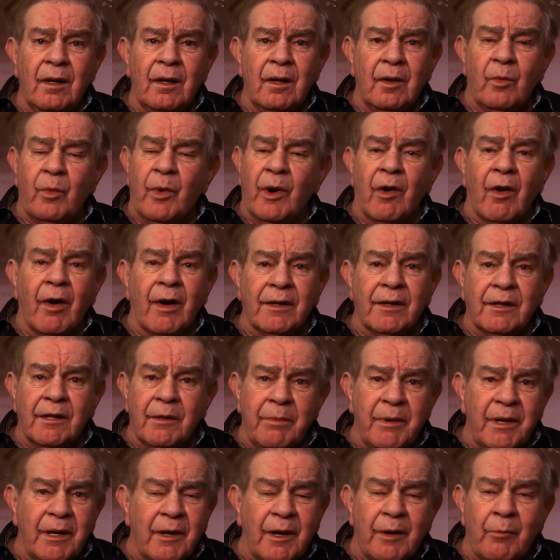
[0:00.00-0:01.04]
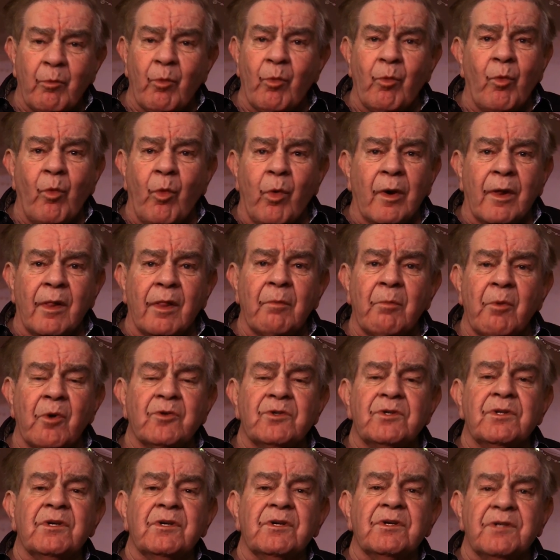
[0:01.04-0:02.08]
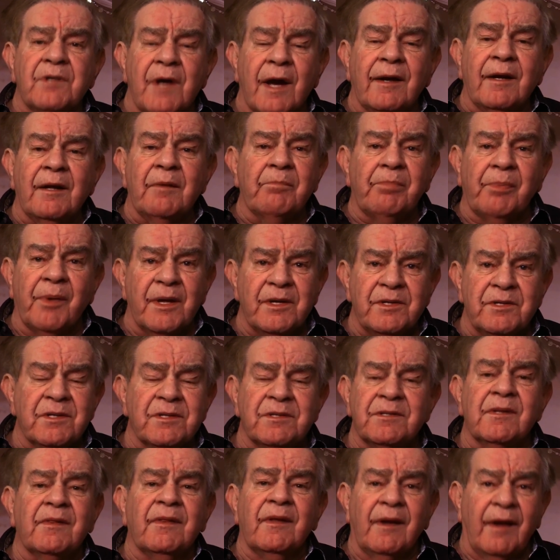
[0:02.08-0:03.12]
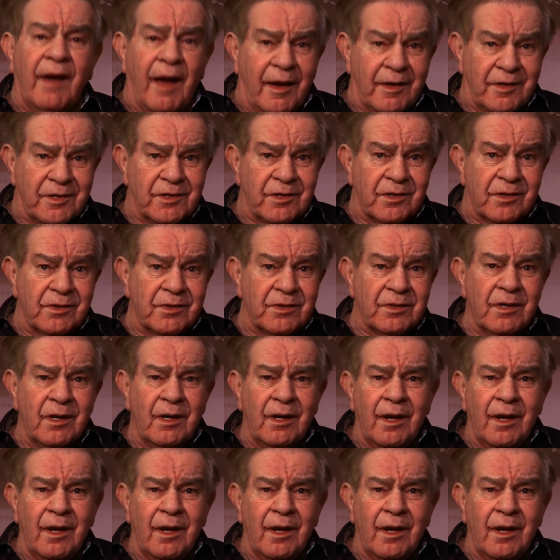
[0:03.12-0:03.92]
It went on to become one of the most exciting places in the Catskills.